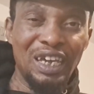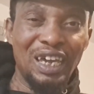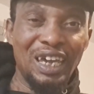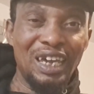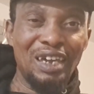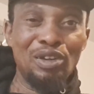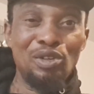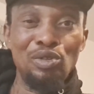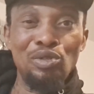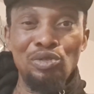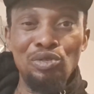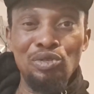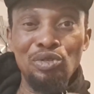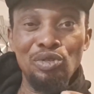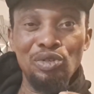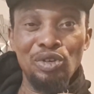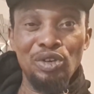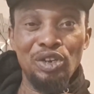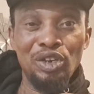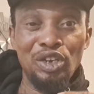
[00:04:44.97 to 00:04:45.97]
a good
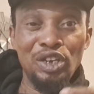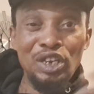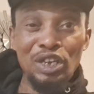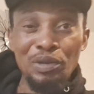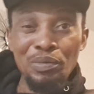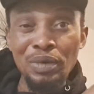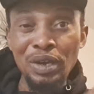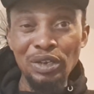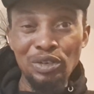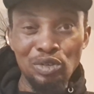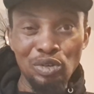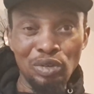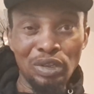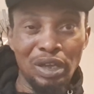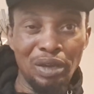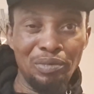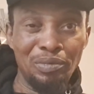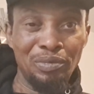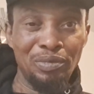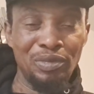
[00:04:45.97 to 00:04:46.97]
image to
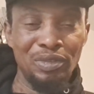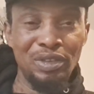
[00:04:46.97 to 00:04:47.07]
them.